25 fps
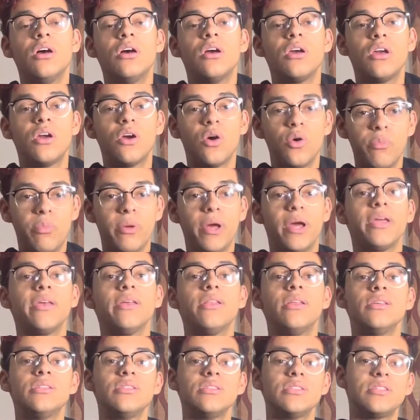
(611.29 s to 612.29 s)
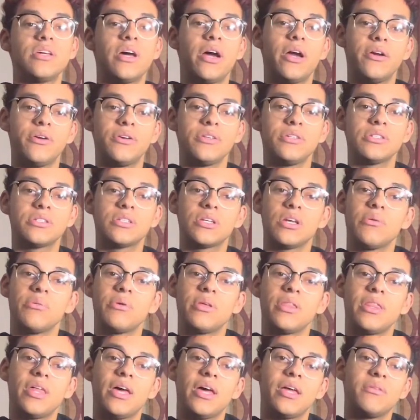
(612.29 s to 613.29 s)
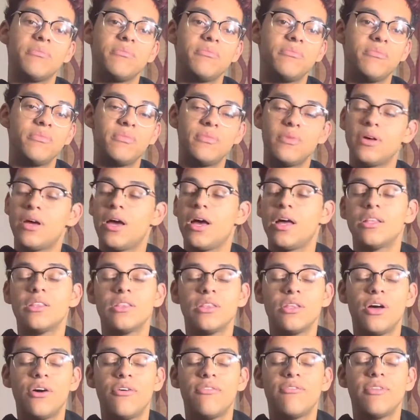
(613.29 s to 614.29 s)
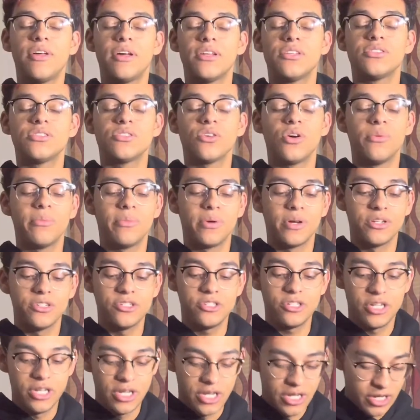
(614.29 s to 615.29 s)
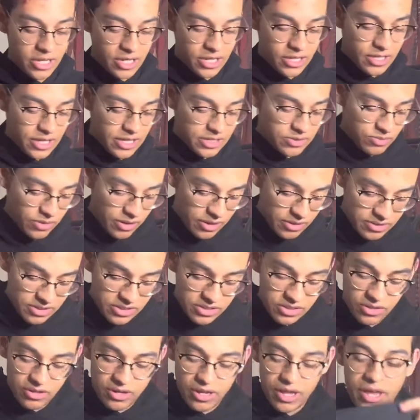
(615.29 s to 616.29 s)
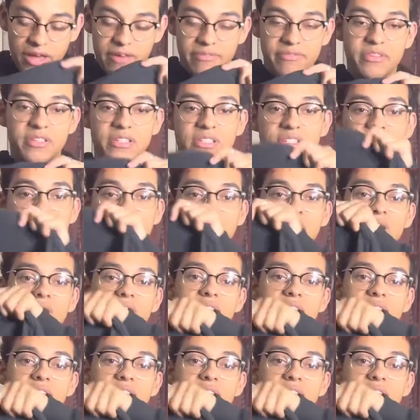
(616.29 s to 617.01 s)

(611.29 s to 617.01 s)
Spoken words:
Go back and listen to Iris is Coming. That I love that so much. That's why I still have this tee.